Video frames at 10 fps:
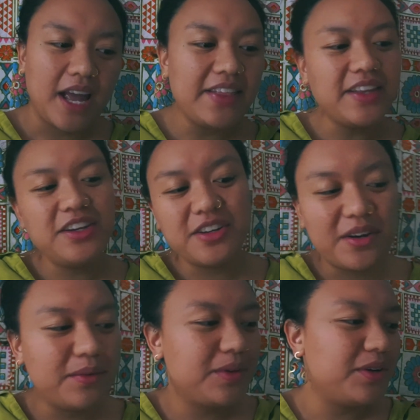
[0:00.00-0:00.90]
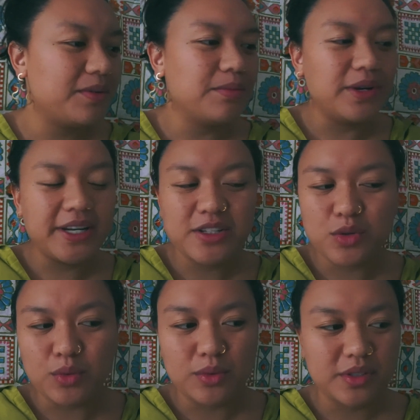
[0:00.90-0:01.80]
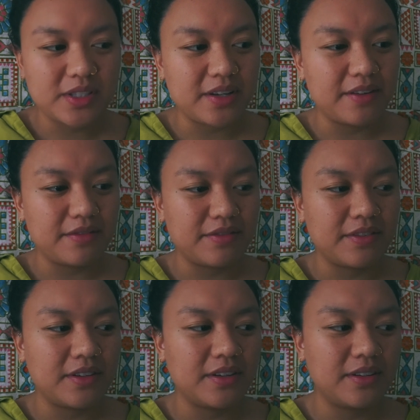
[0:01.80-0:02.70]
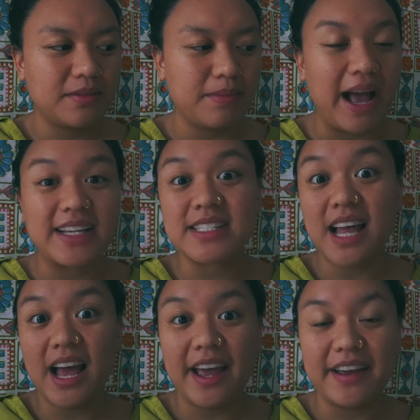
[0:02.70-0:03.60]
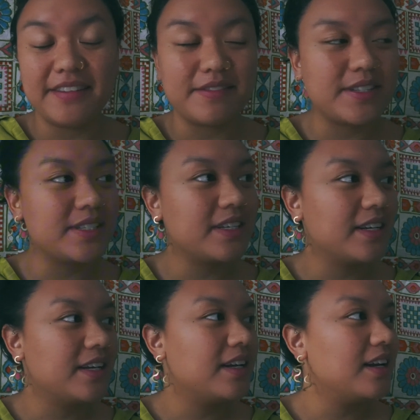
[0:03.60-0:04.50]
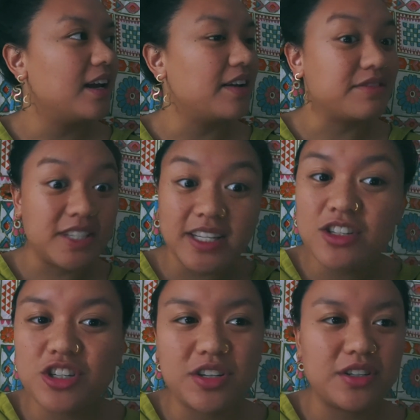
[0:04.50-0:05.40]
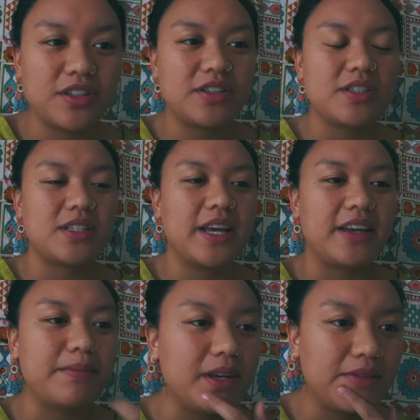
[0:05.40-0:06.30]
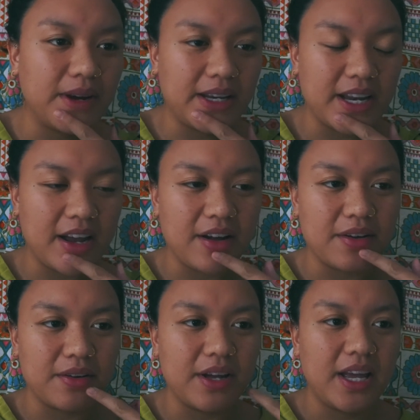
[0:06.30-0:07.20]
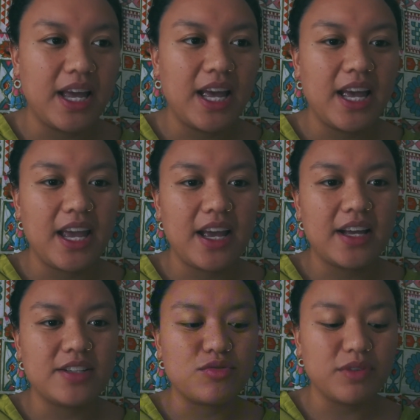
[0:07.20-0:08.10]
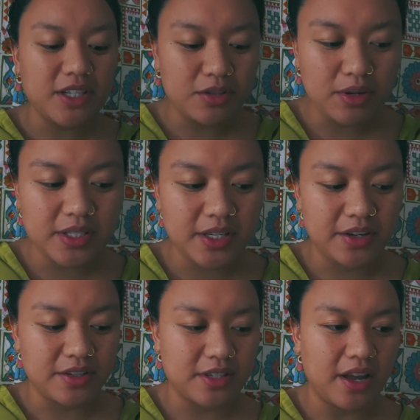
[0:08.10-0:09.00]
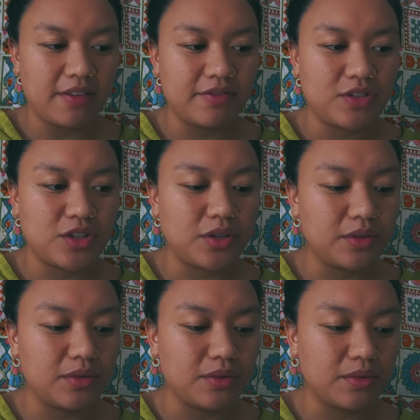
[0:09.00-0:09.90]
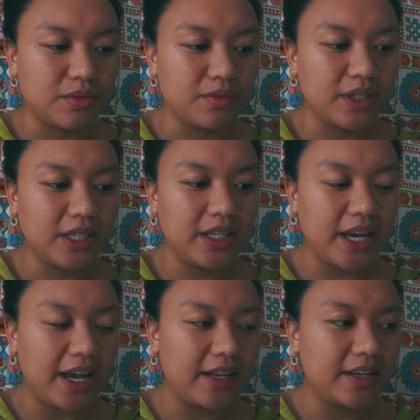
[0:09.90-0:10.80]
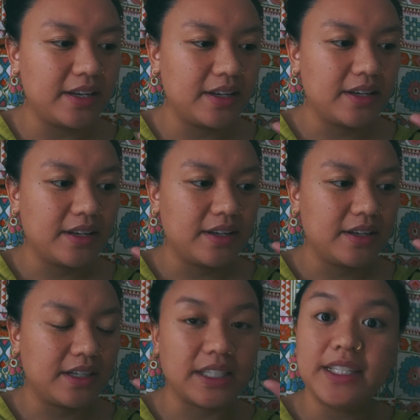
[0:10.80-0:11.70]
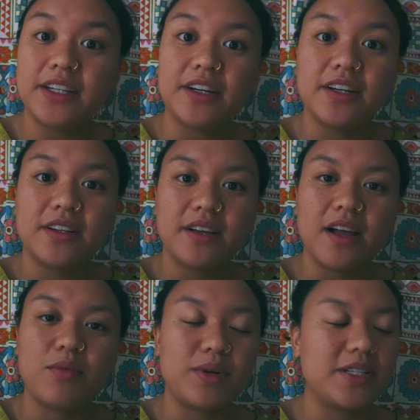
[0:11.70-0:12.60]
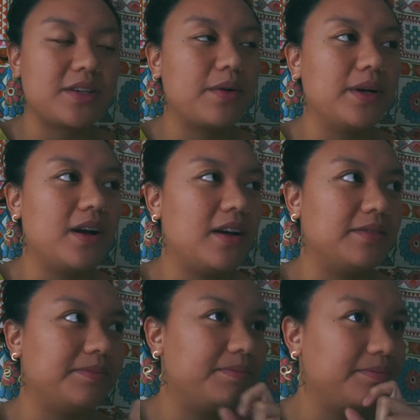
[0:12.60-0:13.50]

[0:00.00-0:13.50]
And then, you can bring in tools of past lives, of teachers like me right now, and resourcing yourself to really get clear on what is going on.